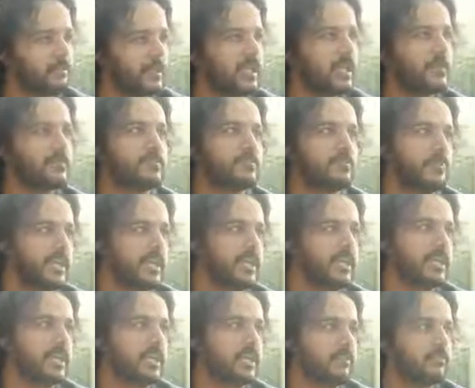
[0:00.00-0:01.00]
becomes
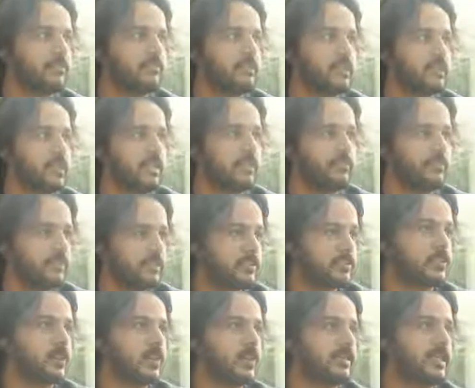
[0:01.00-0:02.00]
meditative. If
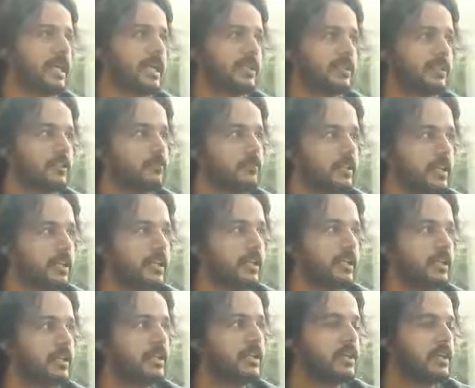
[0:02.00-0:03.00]
it's not that in the
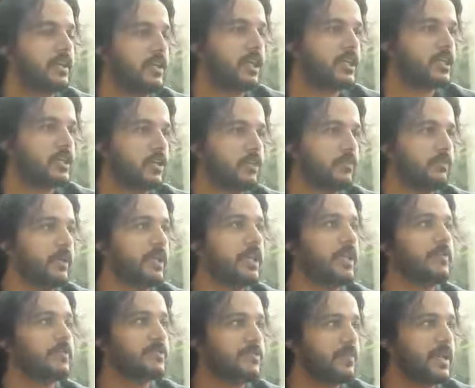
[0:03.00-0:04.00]
beginning, it sort of
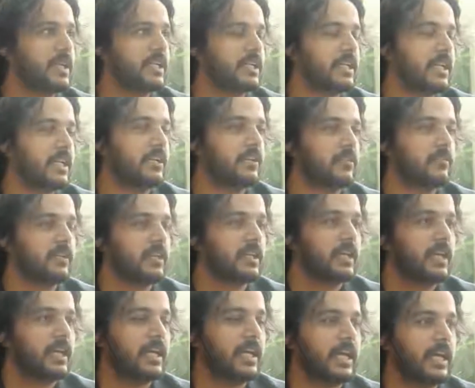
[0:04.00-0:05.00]
becomes meditative.
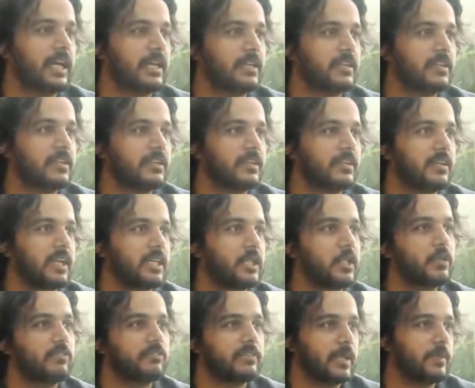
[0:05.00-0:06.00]
And a
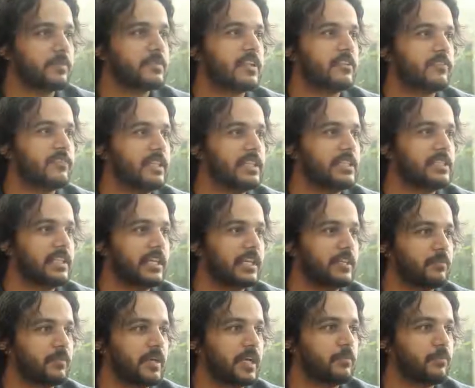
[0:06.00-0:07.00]
lot of times I feel
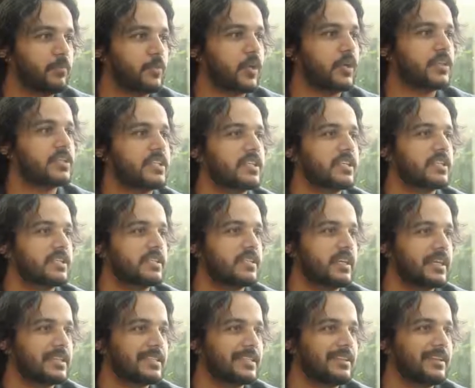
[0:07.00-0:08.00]
that my process
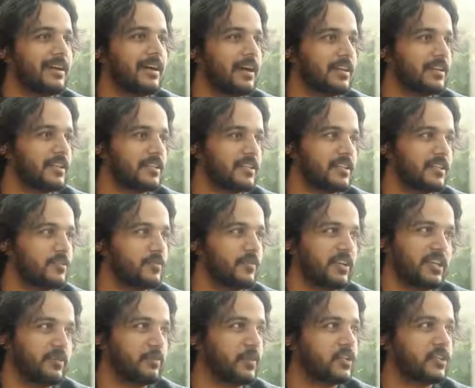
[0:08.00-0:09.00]
as an artist is
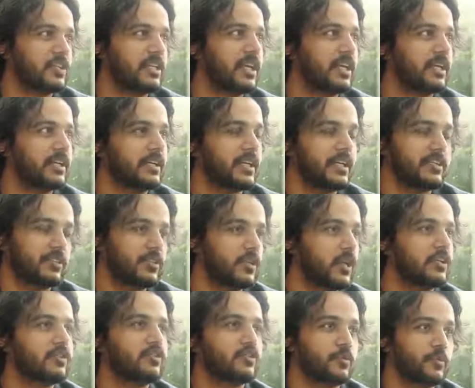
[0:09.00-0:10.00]
very much like, it's
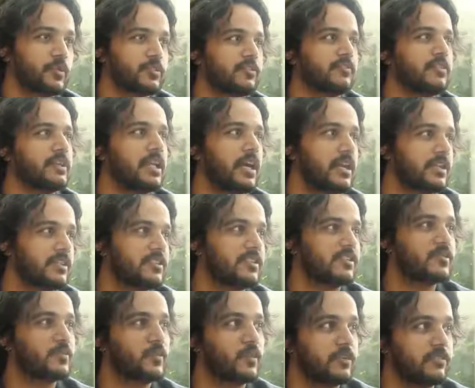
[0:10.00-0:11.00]
not so much of an artist,
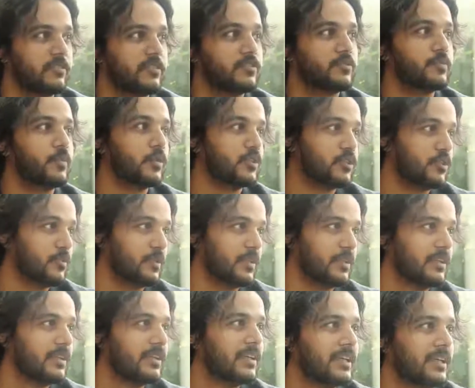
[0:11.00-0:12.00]
it's more of a
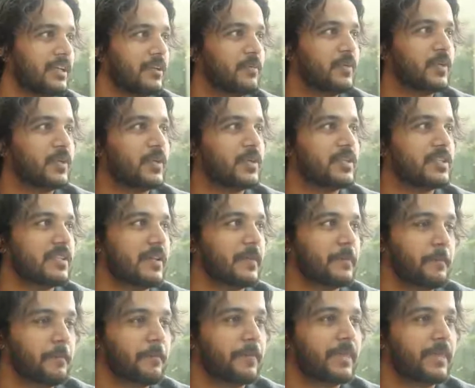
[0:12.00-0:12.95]
sportsman, because